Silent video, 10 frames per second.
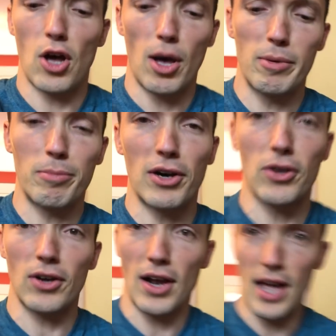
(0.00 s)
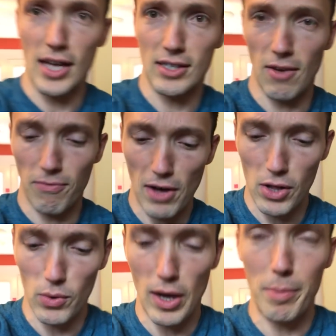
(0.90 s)
almond butter as a
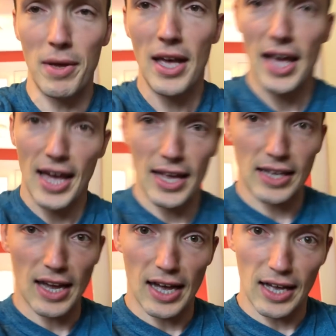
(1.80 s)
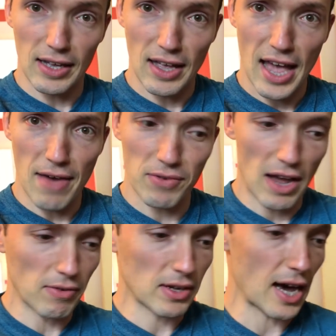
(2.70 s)
follow-up, and half an
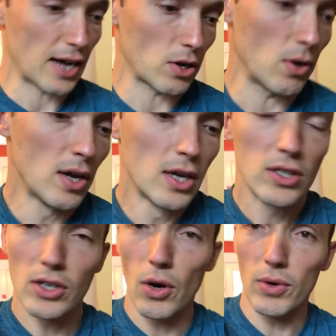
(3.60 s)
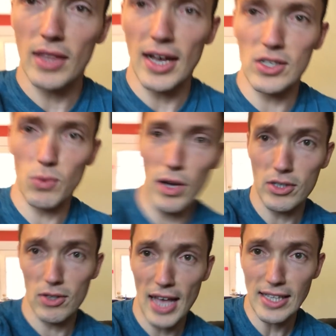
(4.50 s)
avocado to go with that as well.
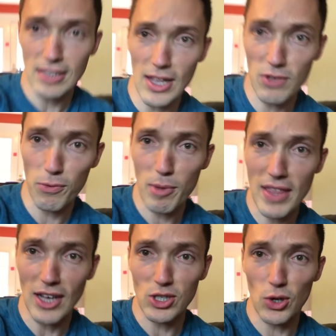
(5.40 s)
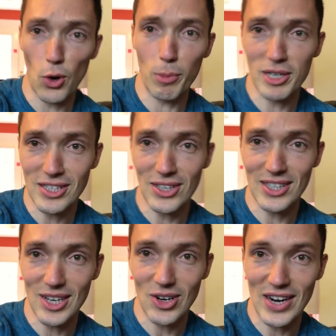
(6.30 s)
So that's lunch for me. That should hold me until
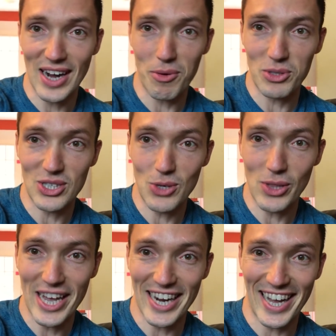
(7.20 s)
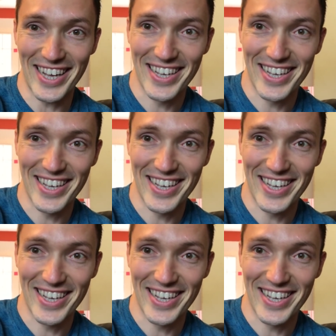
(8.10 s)
dinner, and I will see you later.